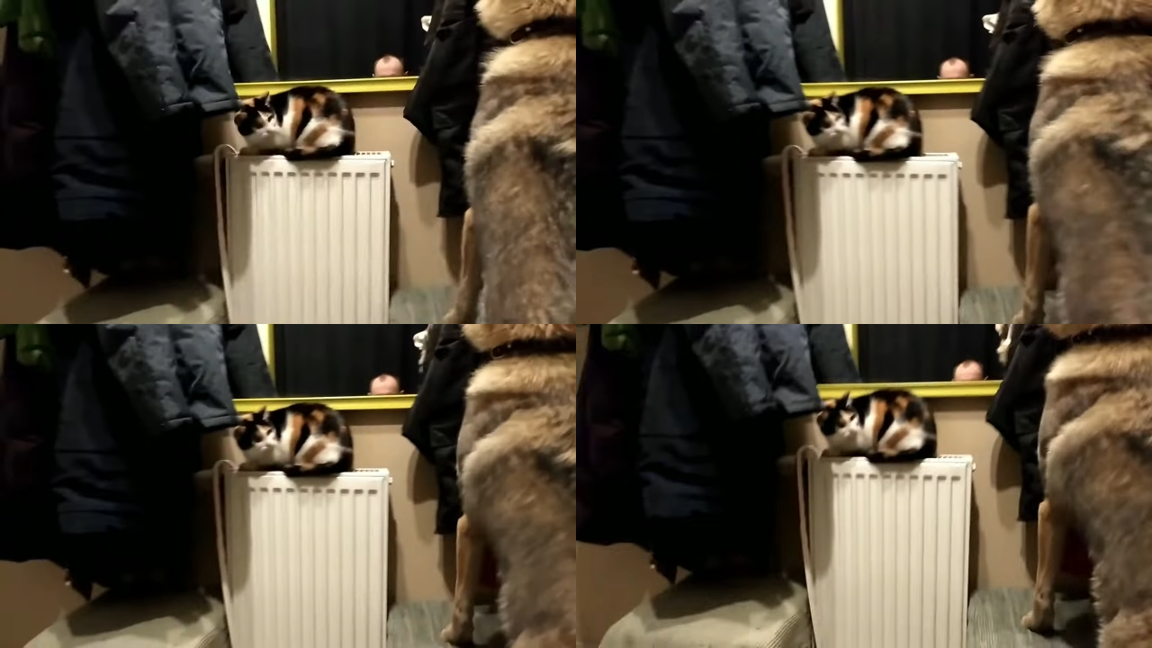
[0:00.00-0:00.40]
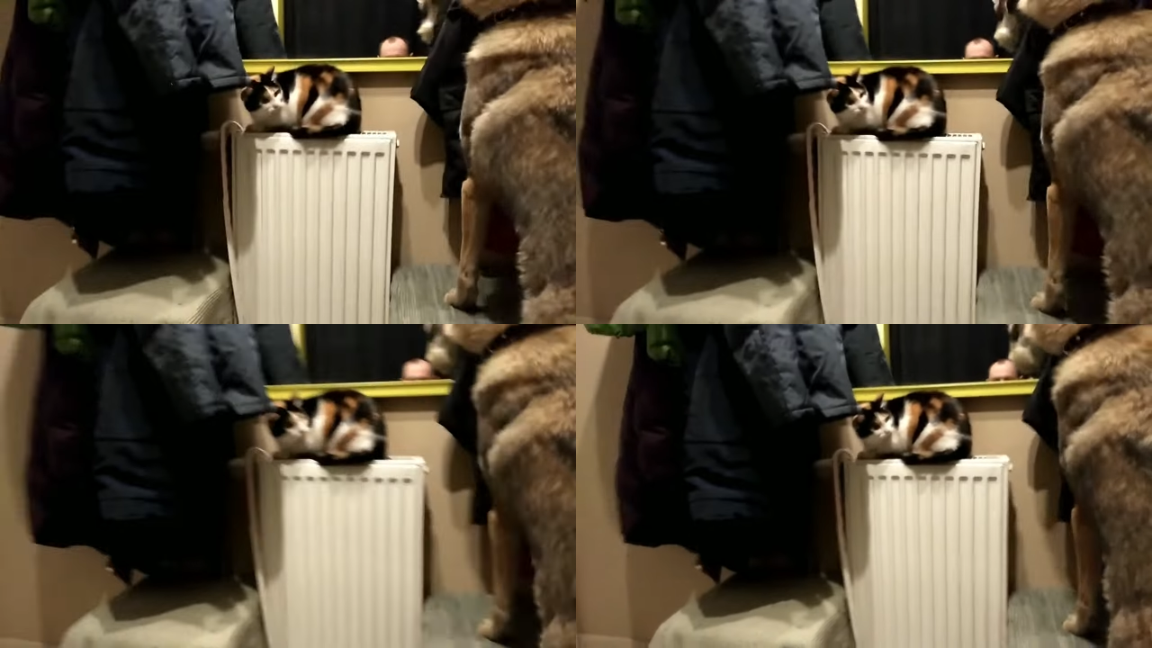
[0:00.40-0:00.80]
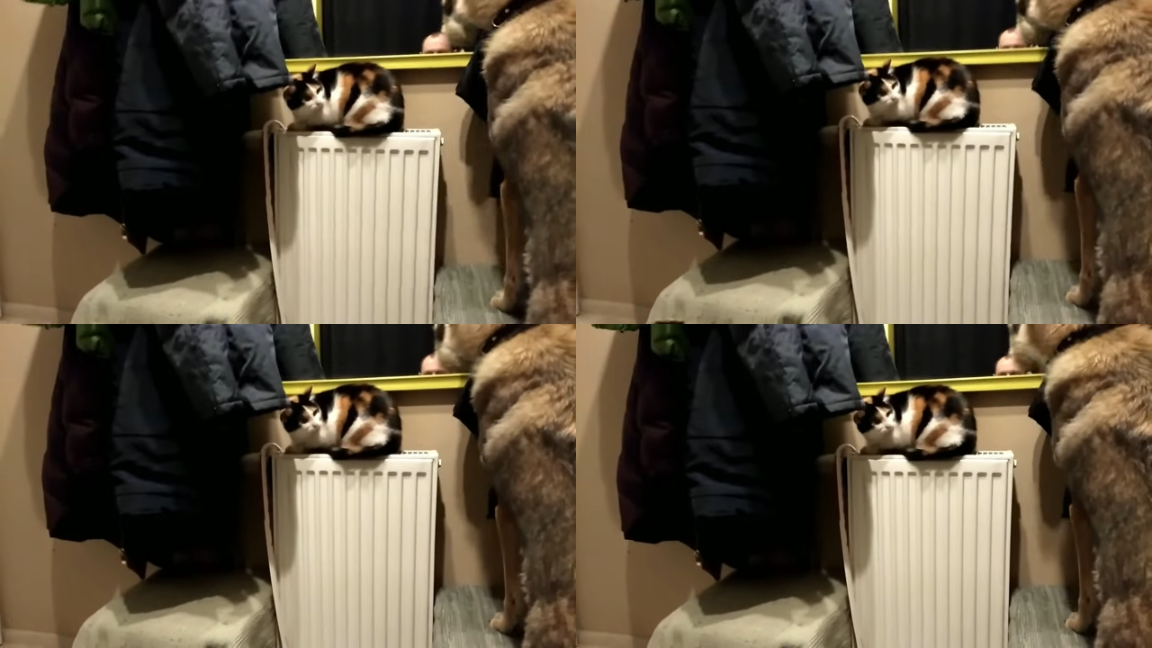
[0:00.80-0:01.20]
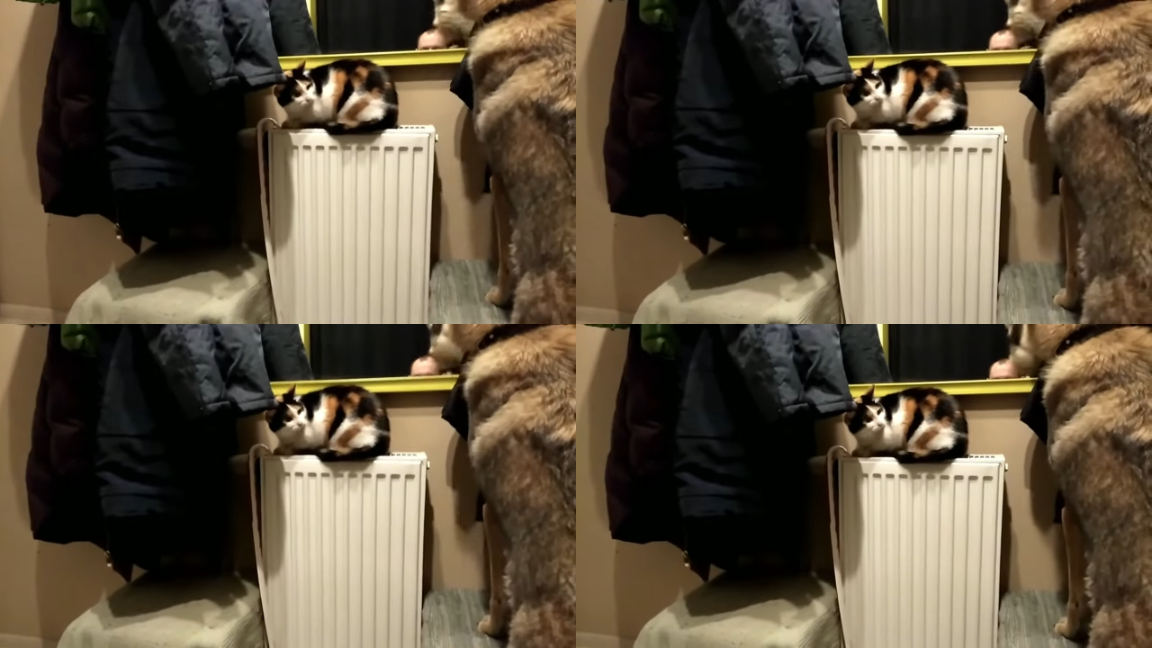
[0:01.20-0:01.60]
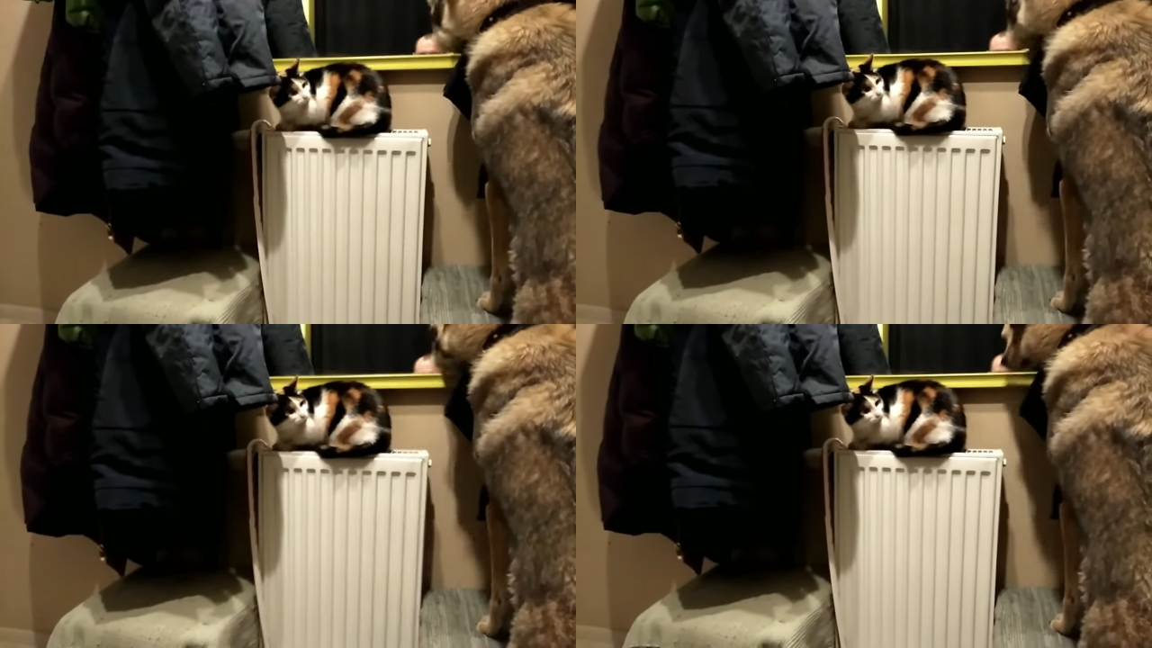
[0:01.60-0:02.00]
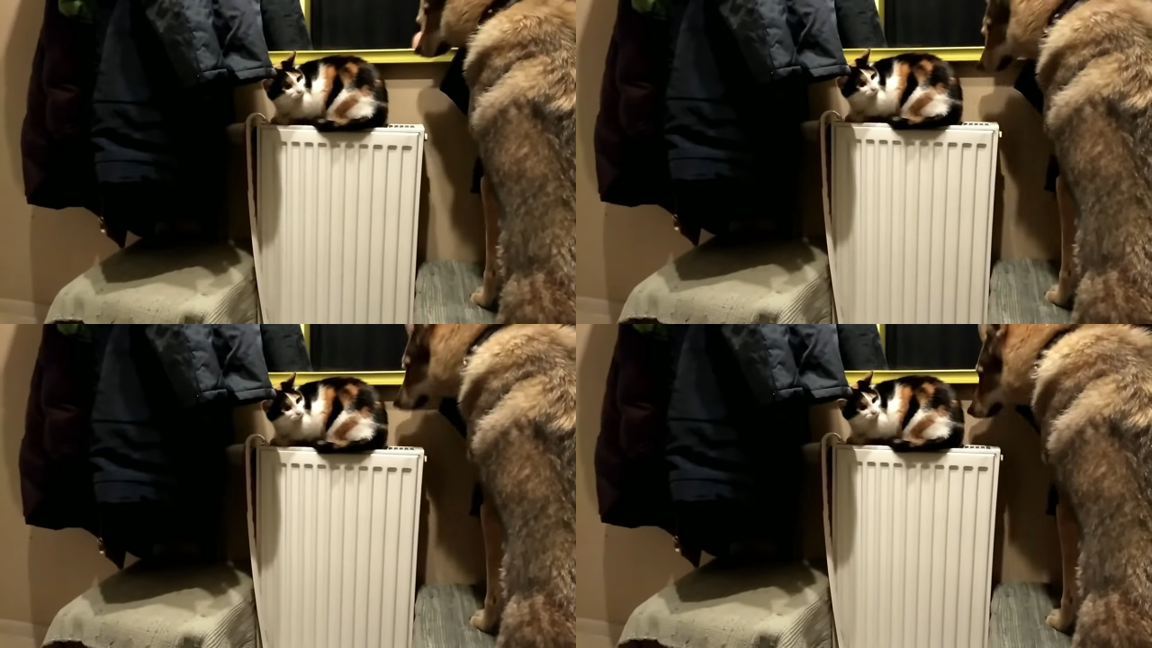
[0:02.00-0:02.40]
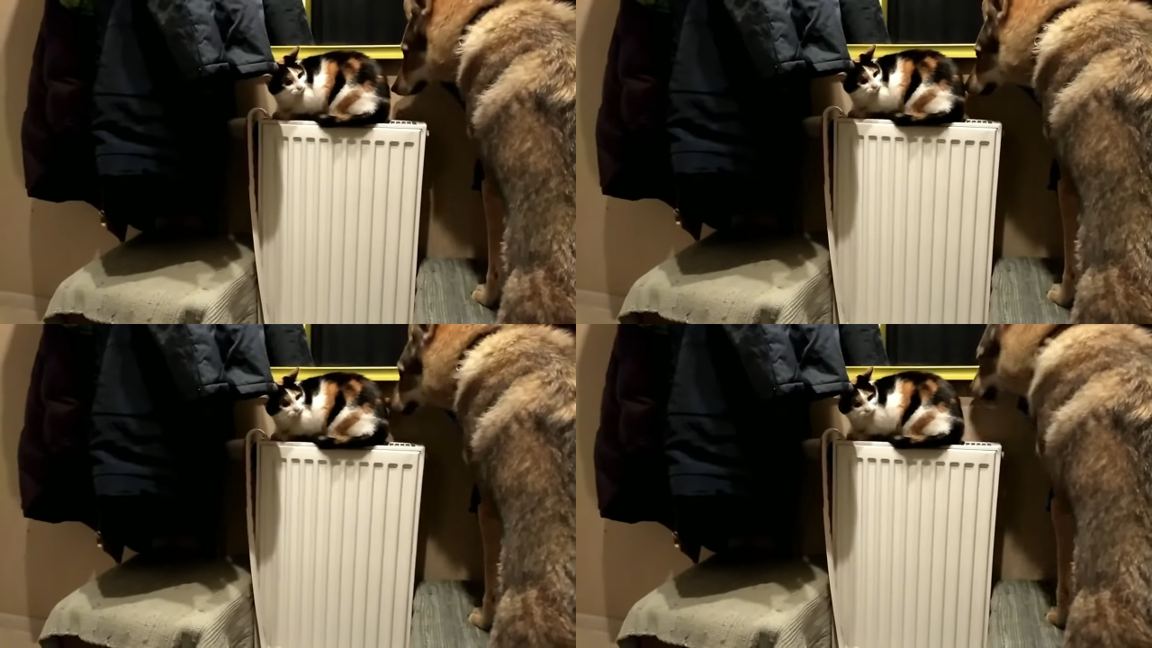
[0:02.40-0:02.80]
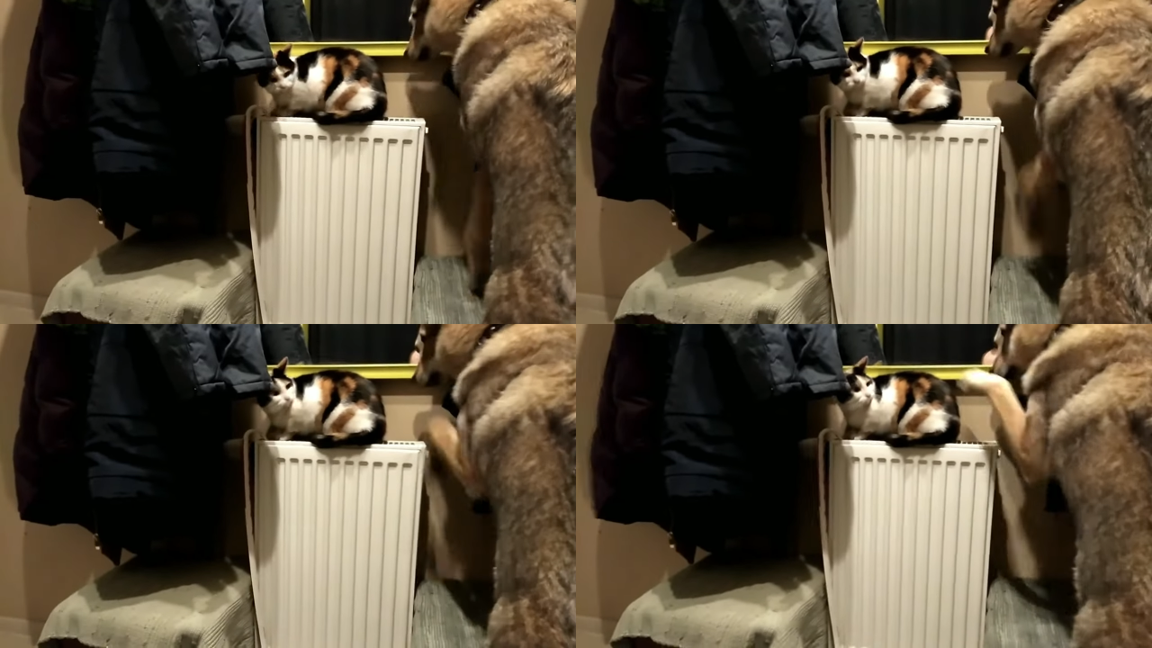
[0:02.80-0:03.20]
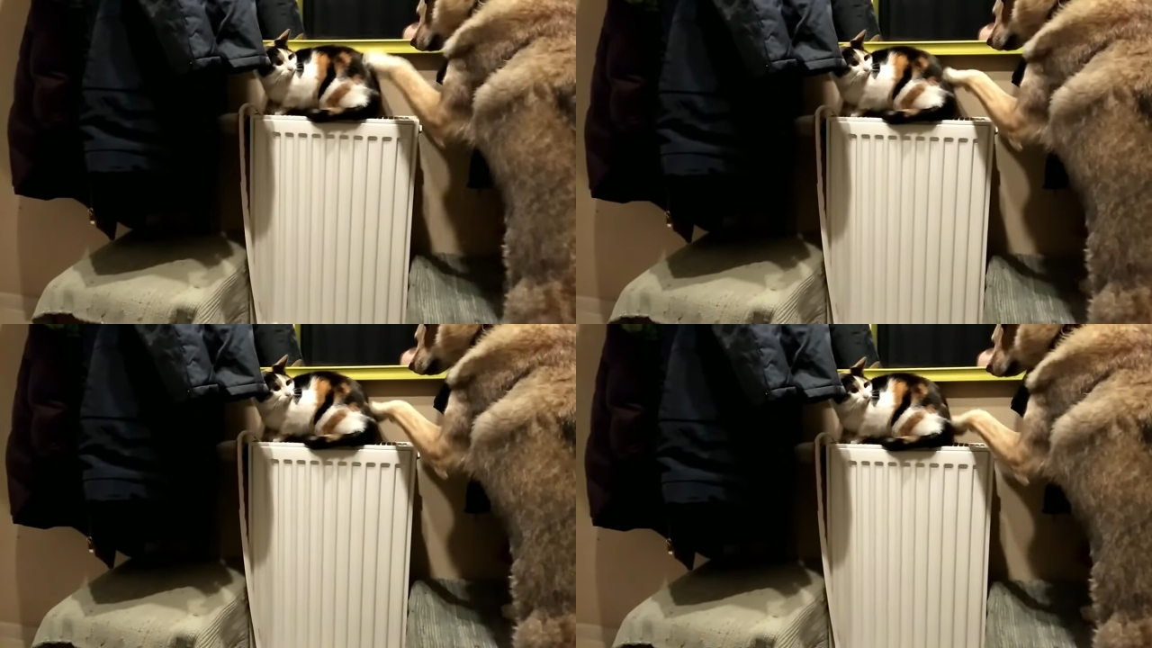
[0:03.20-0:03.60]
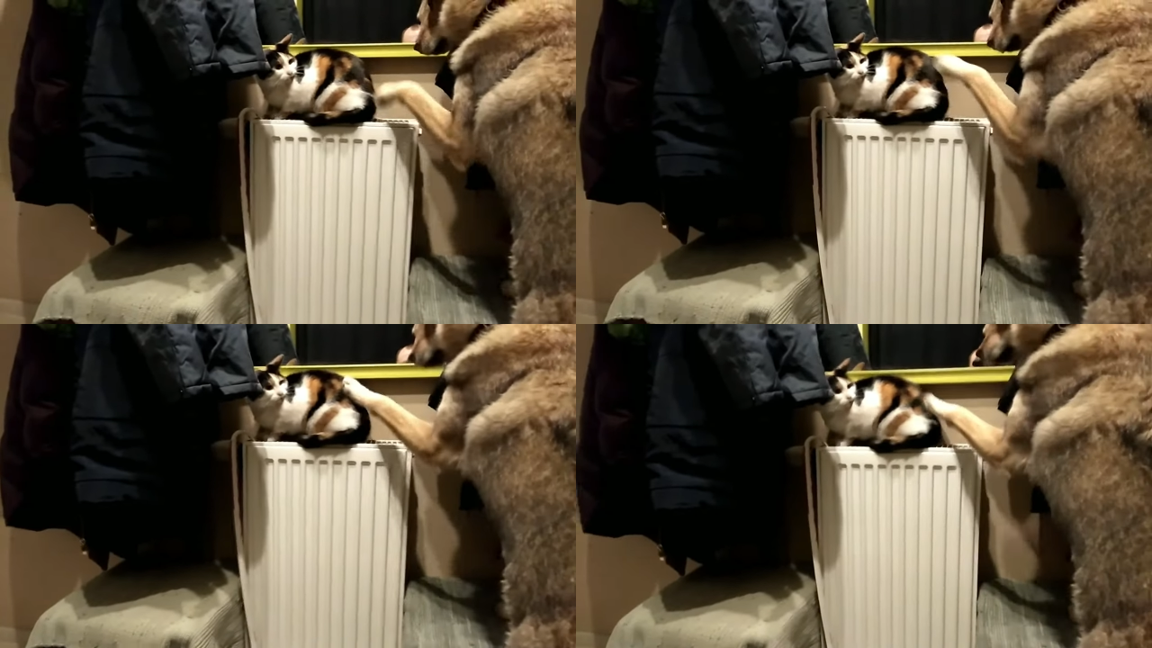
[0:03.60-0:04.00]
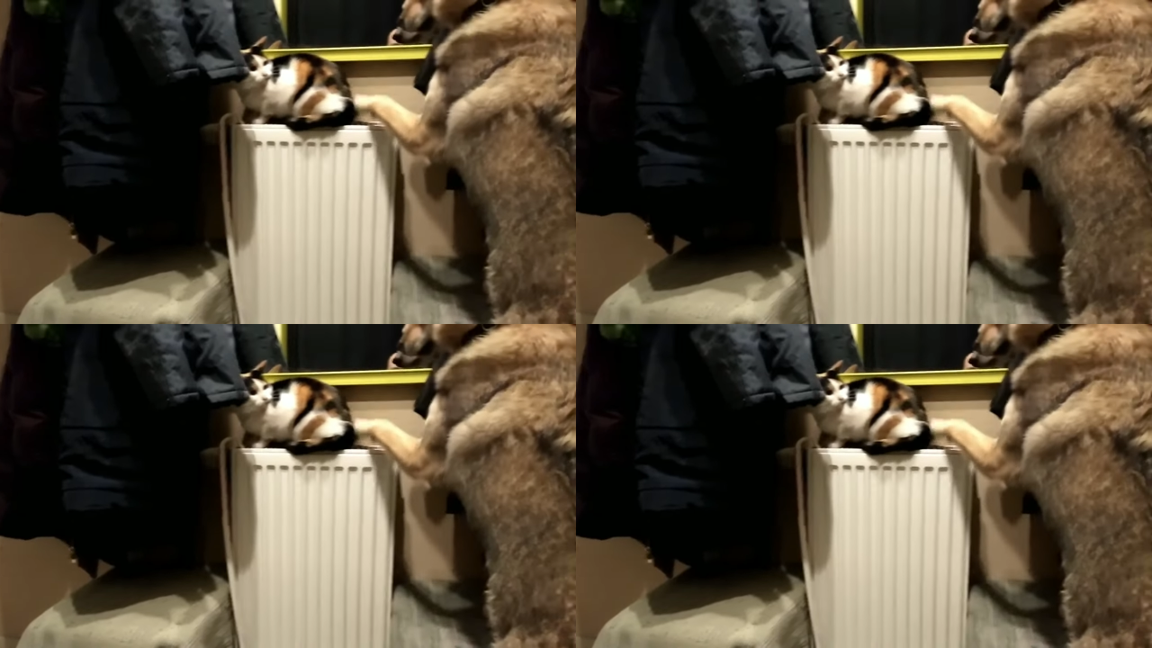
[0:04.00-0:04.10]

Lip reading: [unreadable: no face in view]